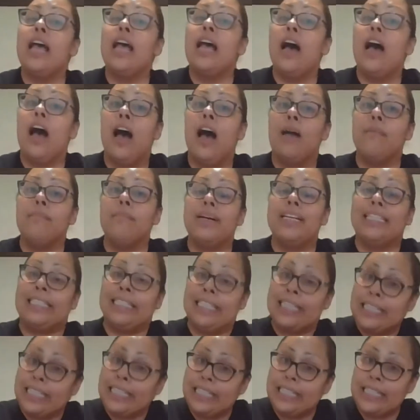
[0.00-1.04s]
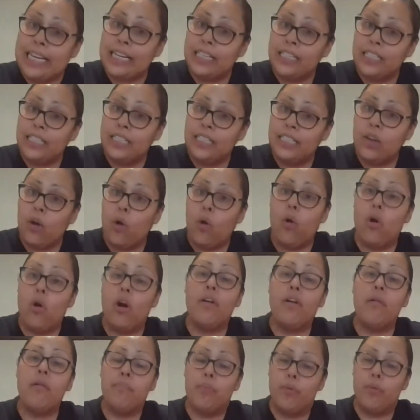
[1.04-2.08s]
assistance
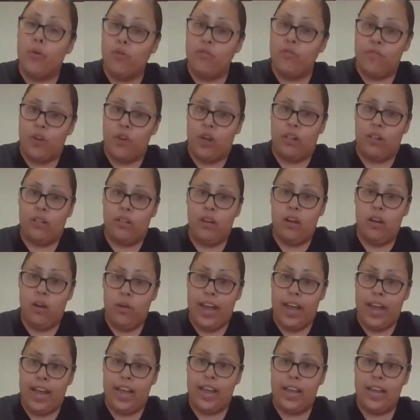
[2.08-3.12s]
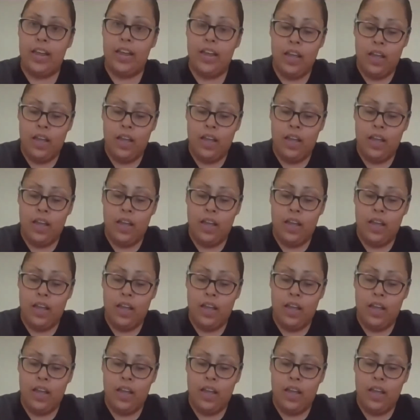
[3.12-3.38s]
or approval, okay?